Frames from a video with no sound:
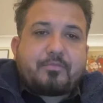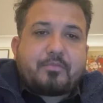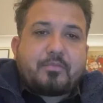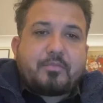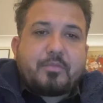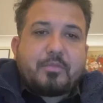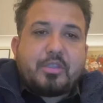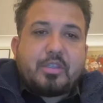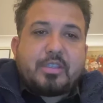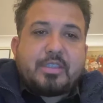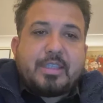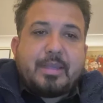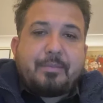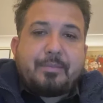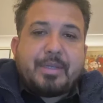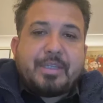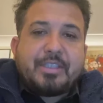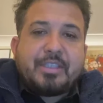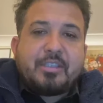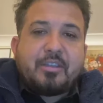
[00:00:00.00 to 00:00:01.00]
The
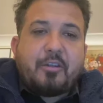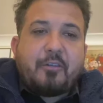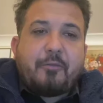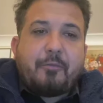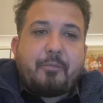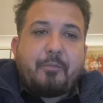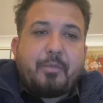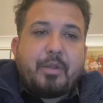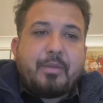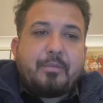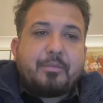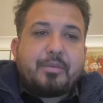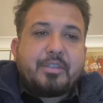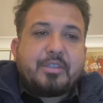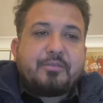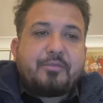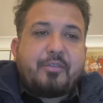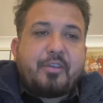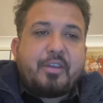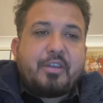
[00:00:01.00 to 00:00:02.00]
separation of
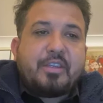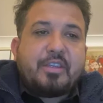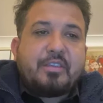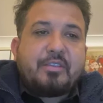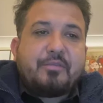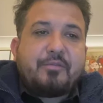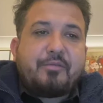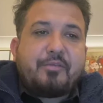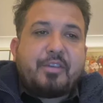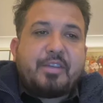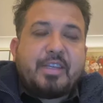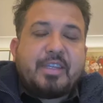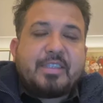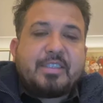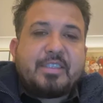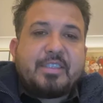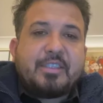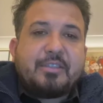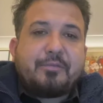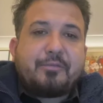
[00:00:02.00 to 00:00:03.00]
members'
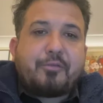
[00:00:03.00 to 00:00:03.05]
finances